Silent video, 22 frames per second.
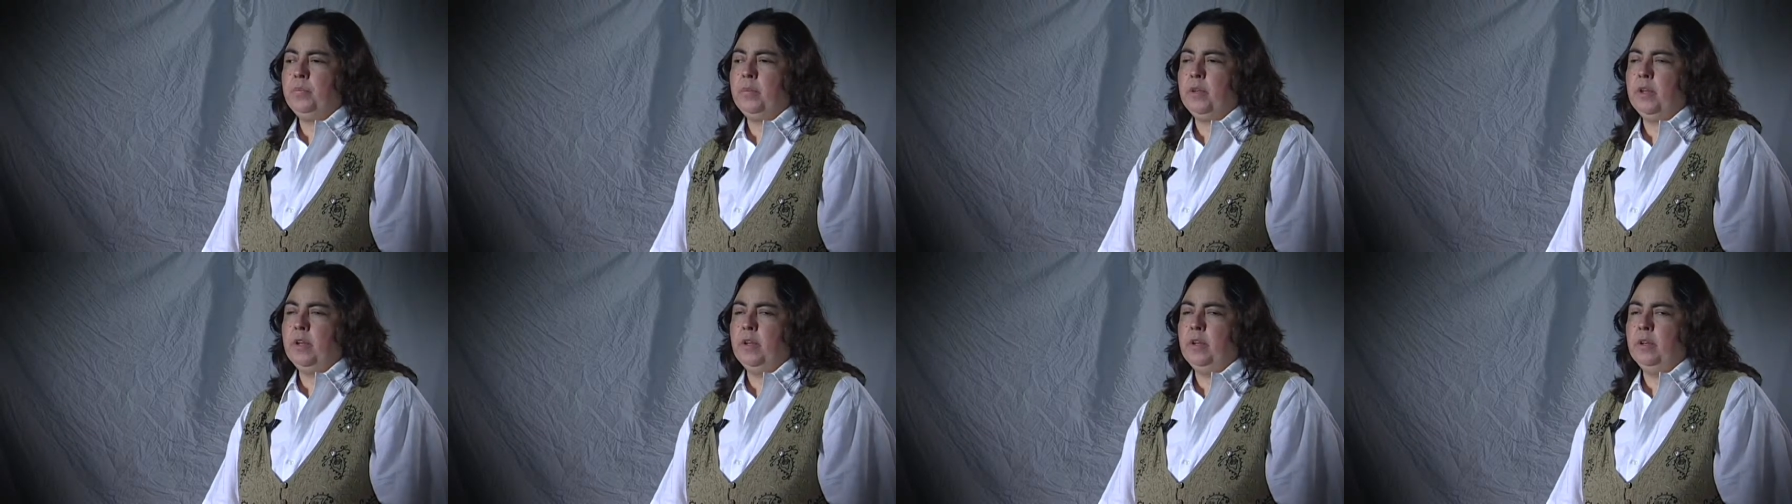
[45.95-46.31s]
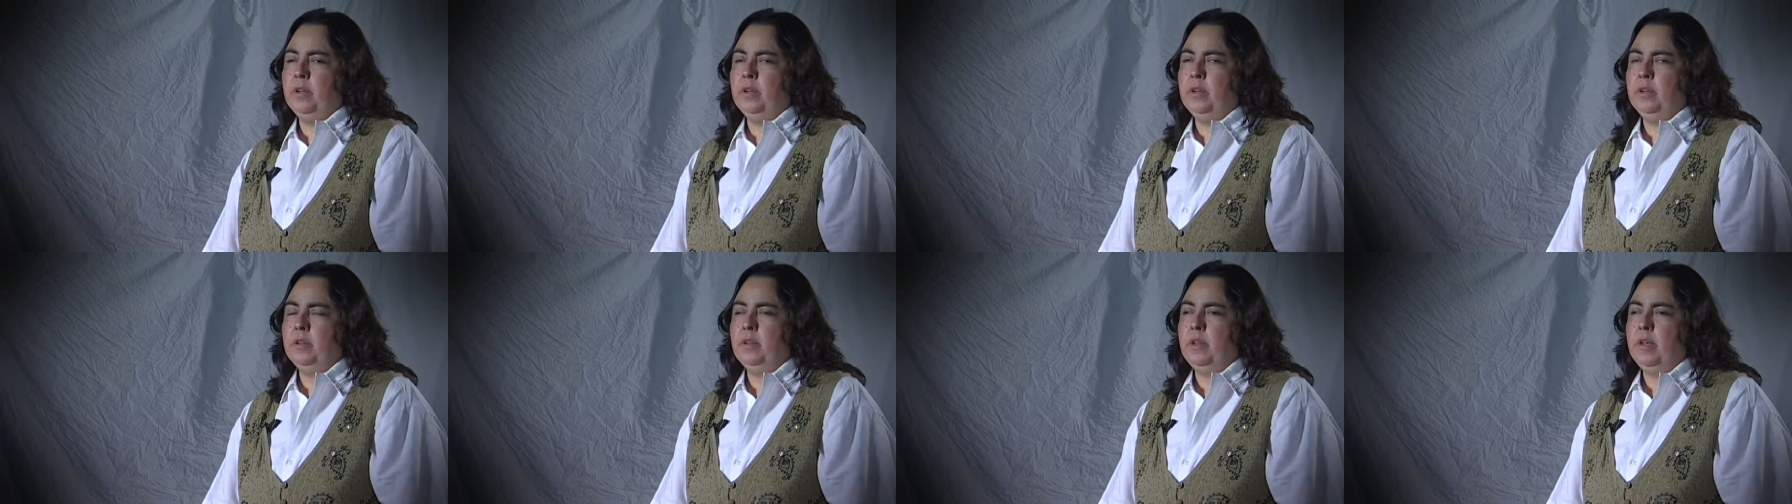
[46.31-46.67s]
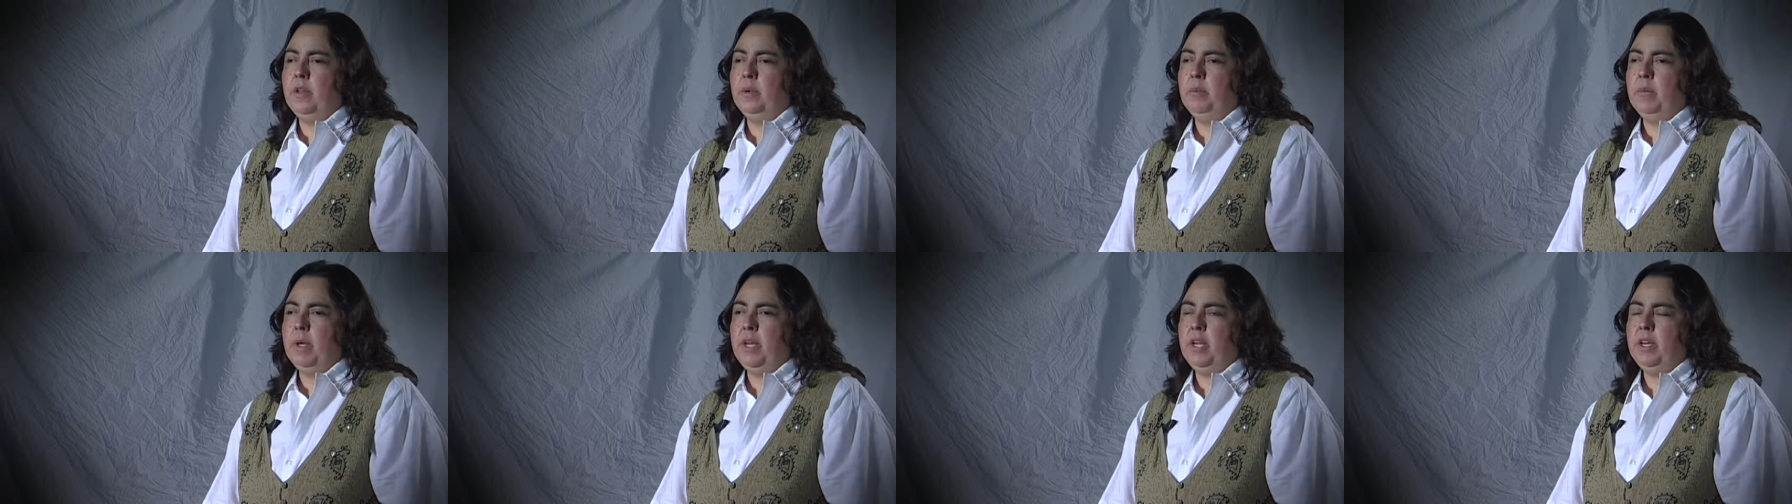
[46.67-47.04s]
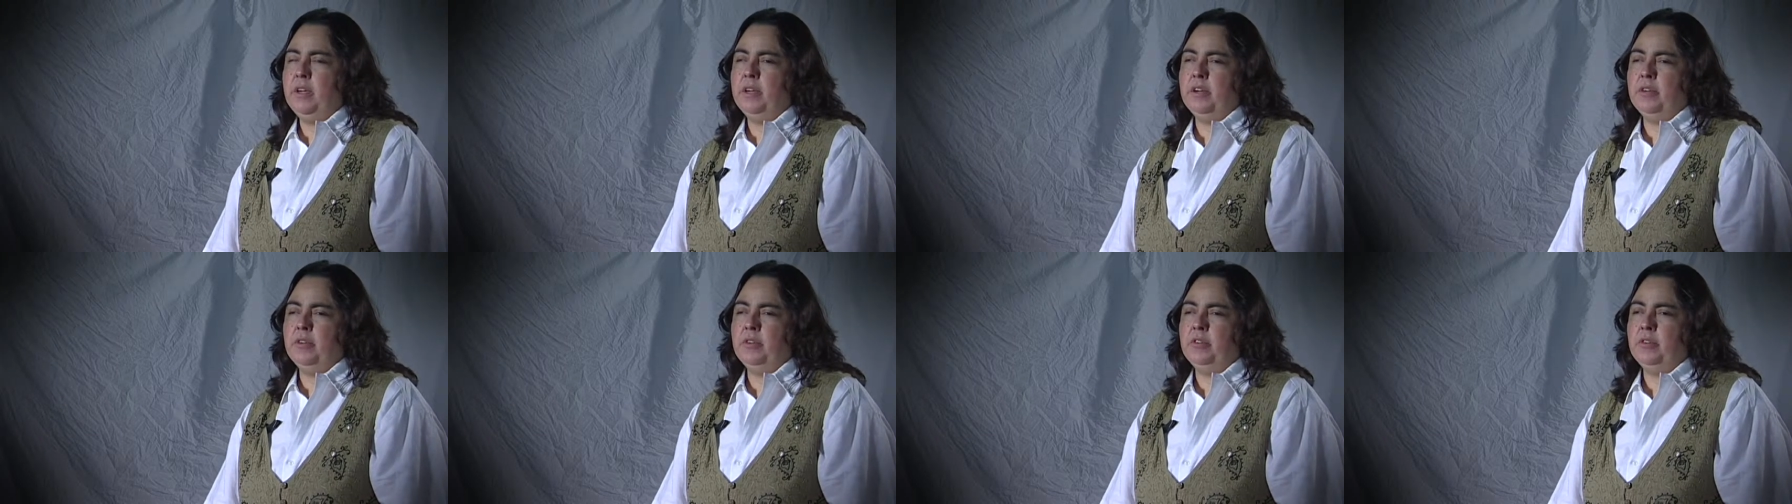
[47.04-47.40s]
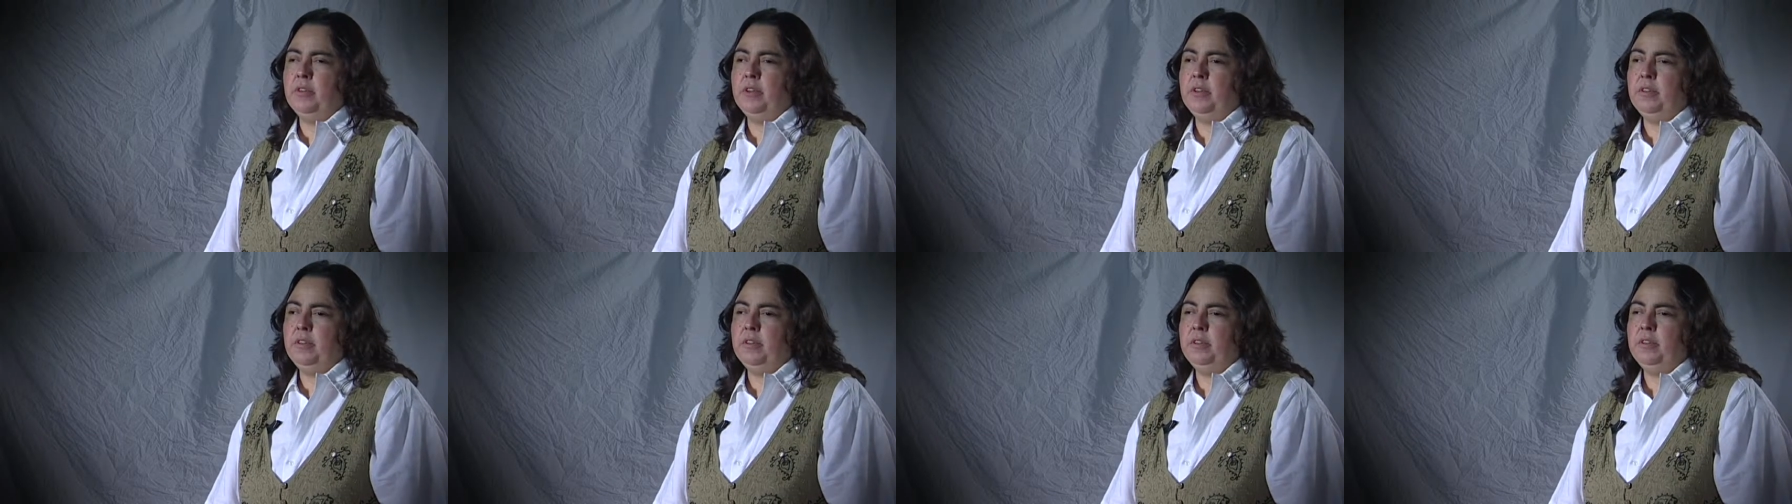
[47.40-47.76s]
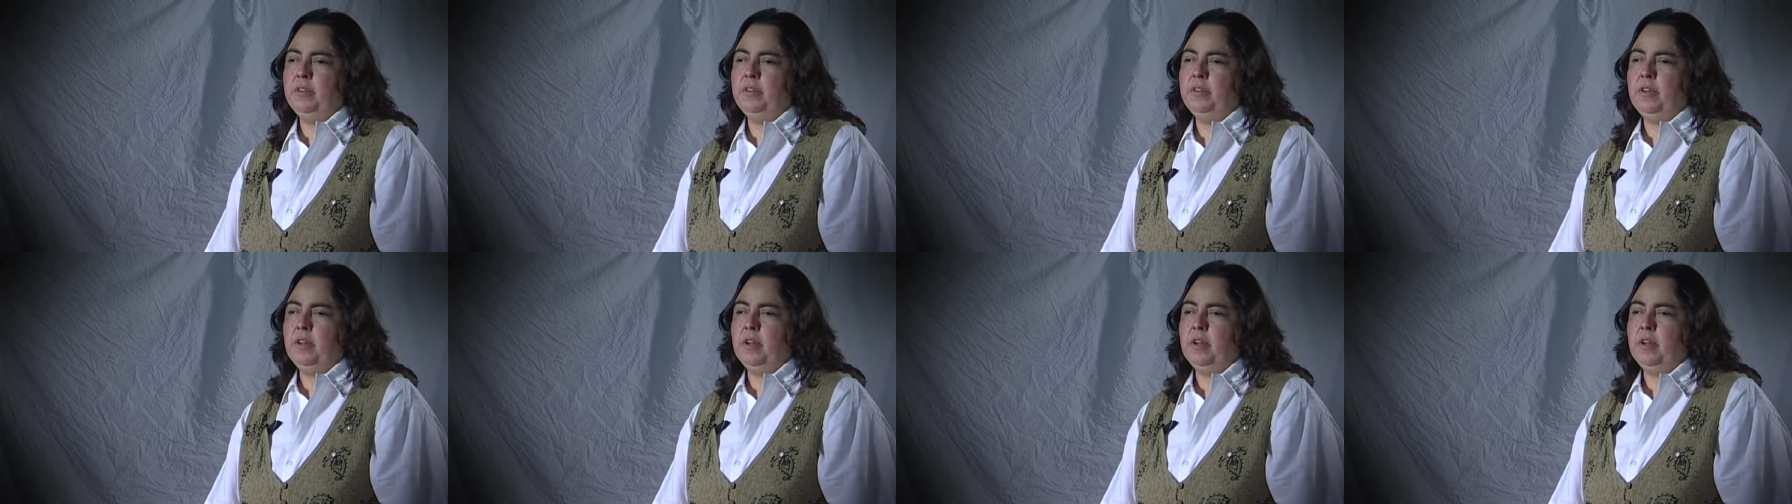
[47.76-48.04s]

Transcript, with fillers: in in many countries,